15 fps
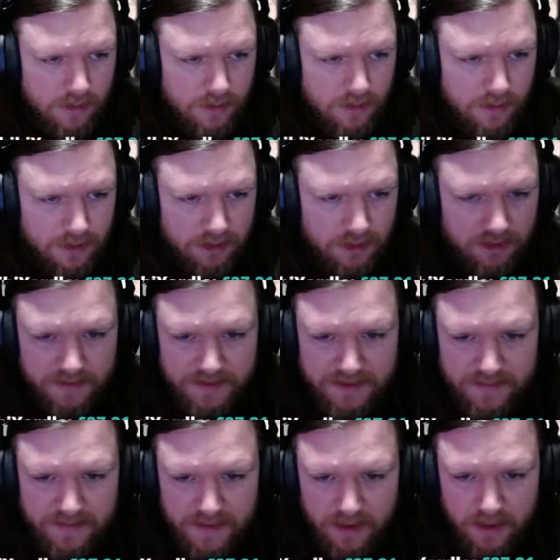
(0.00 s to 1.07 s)
are going to be
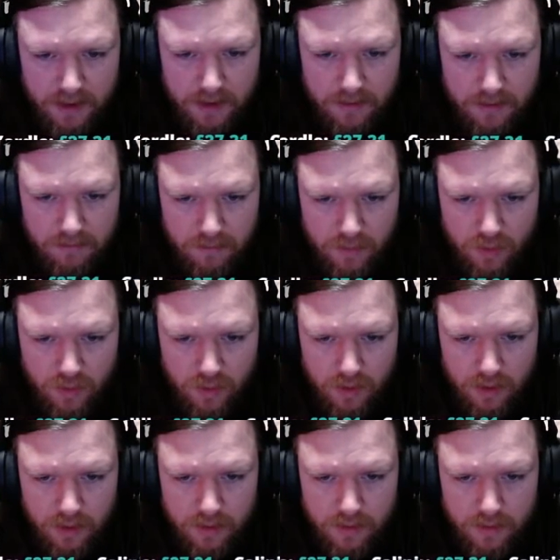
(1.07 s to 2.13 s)
spending
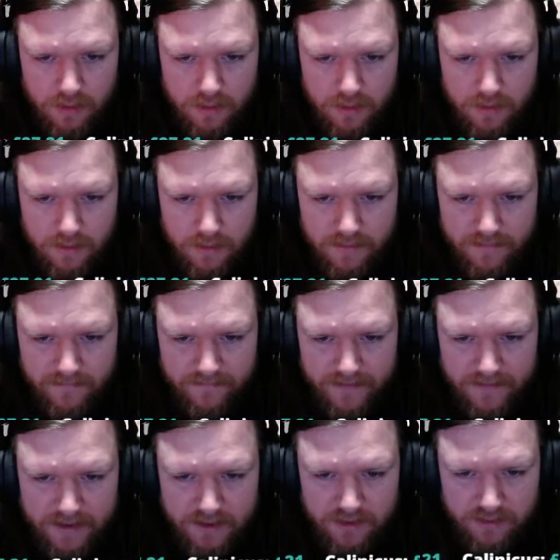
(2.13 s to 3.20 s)
more
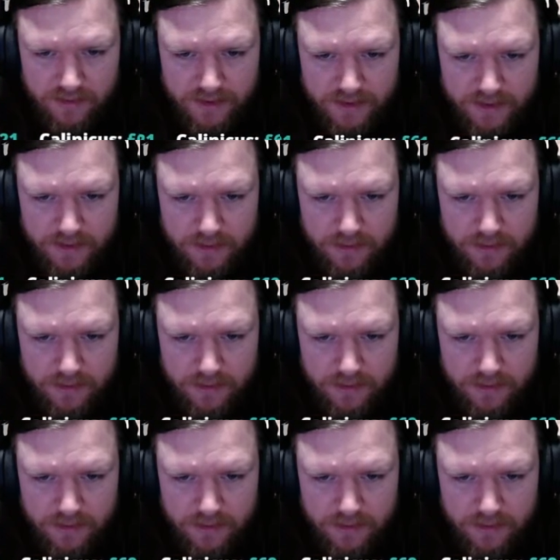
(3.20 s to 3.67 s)
factories.